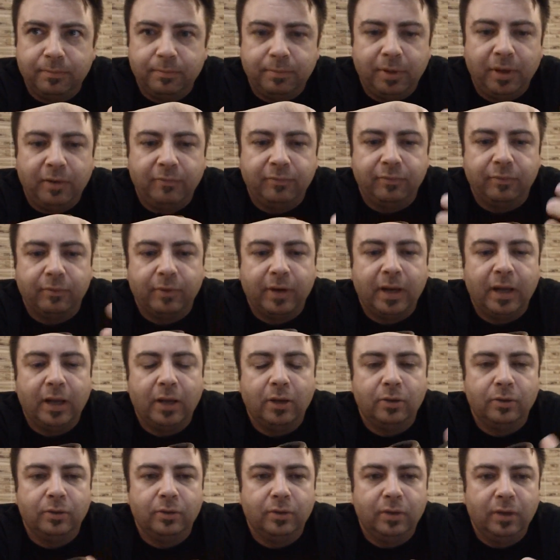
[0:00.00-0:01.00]
puff
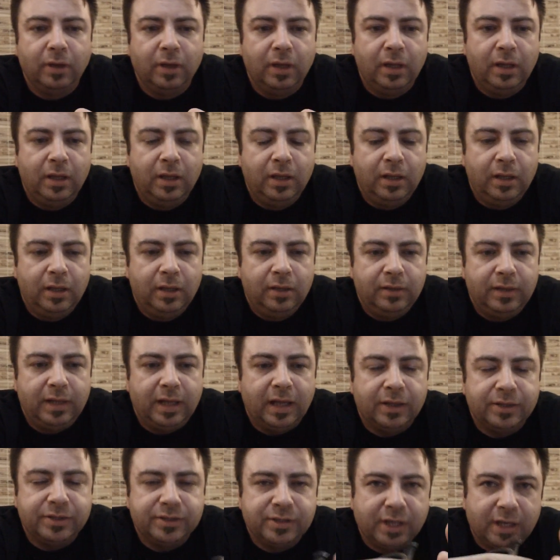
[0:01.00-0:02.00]
around the
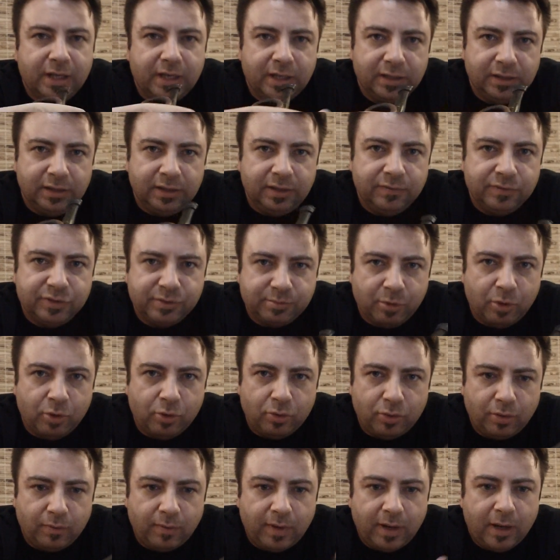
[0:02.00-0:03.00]
outside and leave
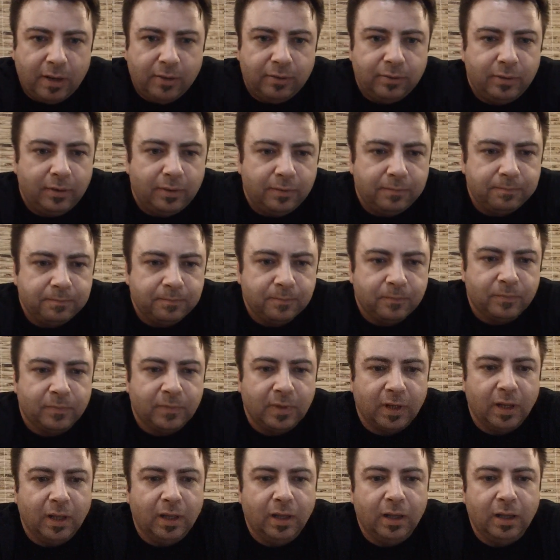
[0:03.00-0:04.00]
smoke around,
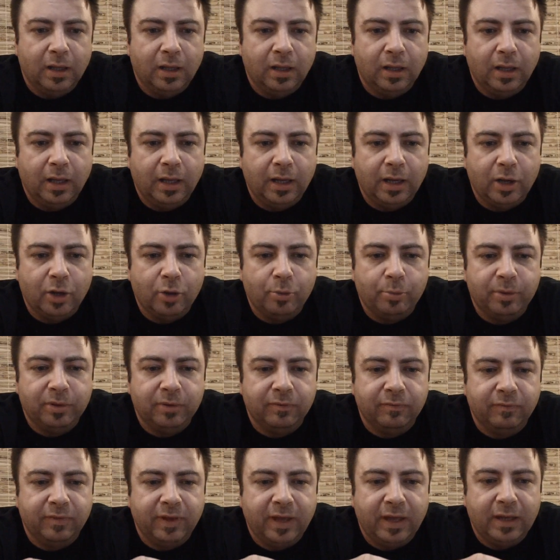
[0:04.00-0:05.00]
and I open
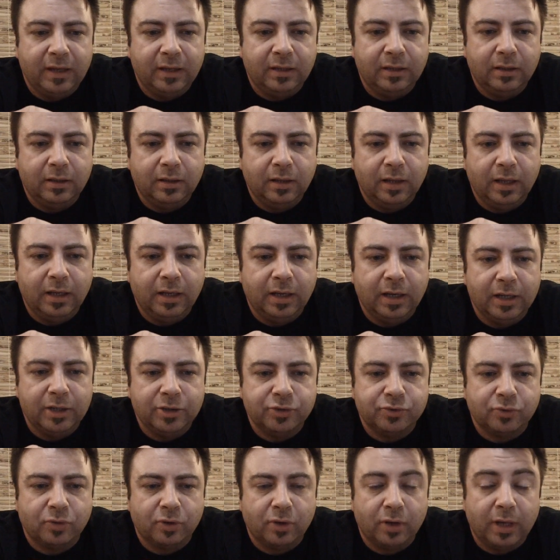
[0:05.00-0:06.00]
the vent and I
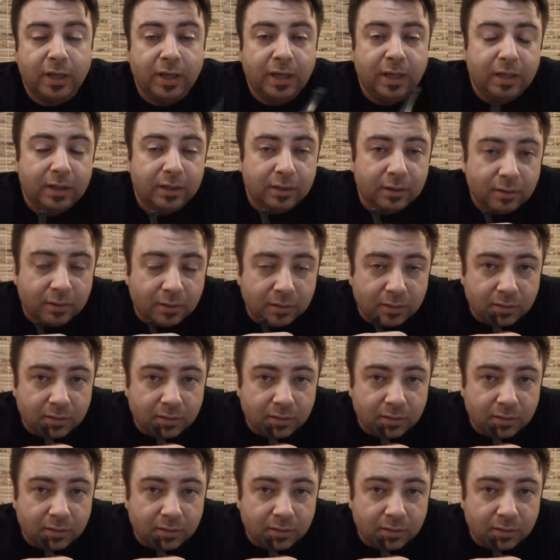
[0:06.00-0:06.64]
draw in,